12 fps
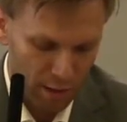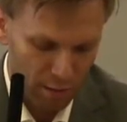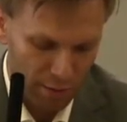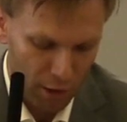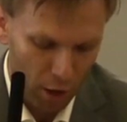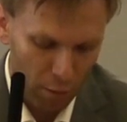
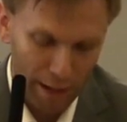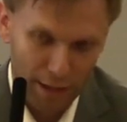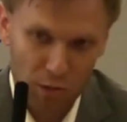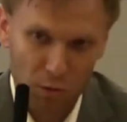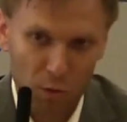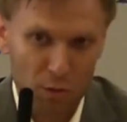of the All
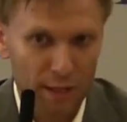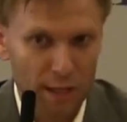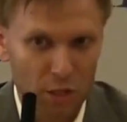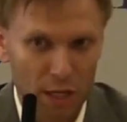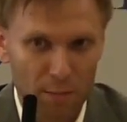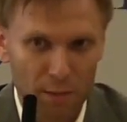Black School
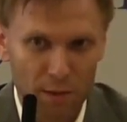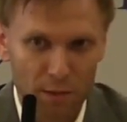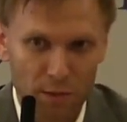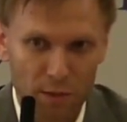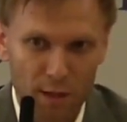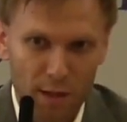State
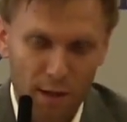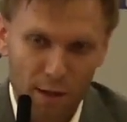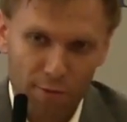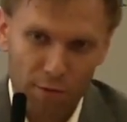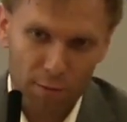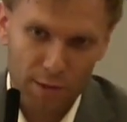Champions
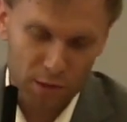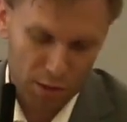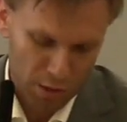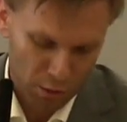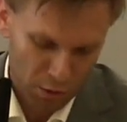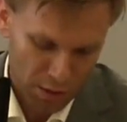from this
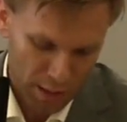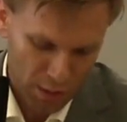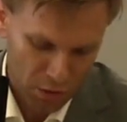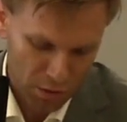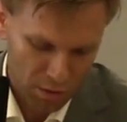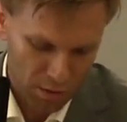
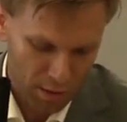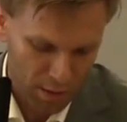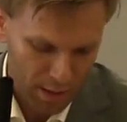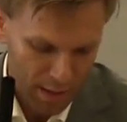association,